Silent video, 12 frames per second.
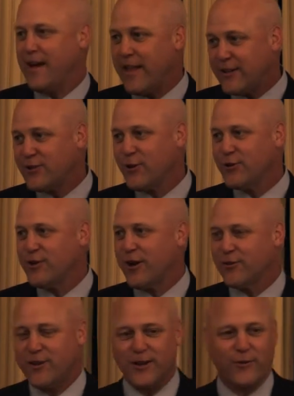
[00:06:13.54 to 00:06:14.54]
Now that shows
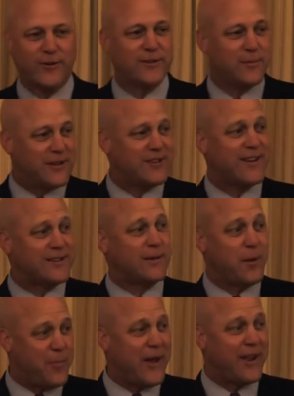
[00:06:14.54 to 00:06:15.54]
y'all's ignorance. Let me tell you
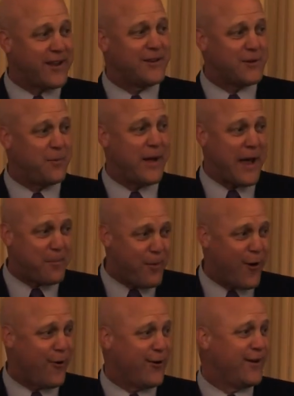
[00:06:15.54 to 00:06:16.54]
something. The Pelican's a bad
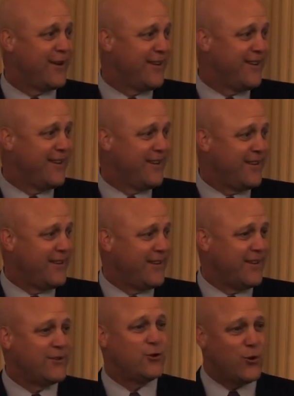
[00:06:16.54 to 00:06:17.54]
bird.
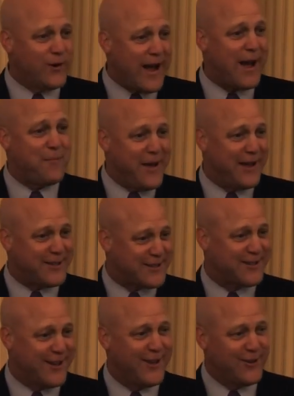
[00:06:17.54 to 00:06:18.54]
Do not
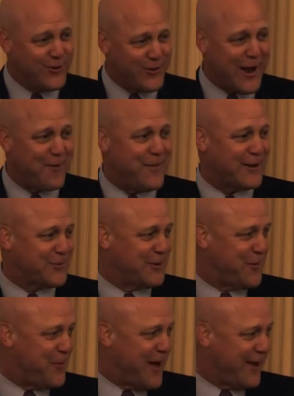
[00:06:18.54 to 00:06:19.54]
mess
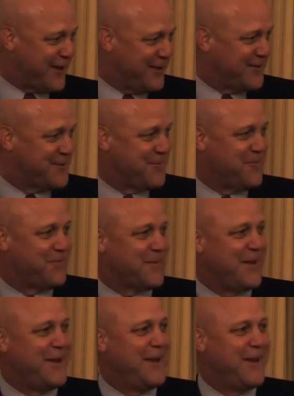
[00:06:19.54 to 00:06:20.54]
with the Pelicans.
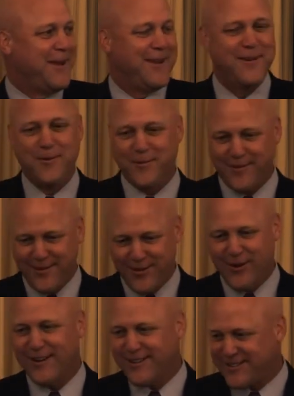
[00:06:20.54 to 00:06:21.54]

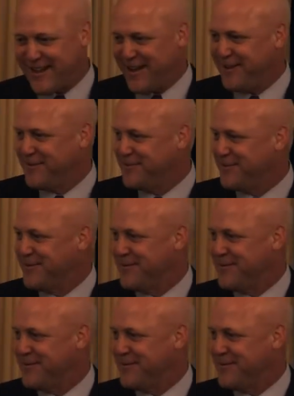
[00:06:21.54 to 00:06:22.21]
You understand?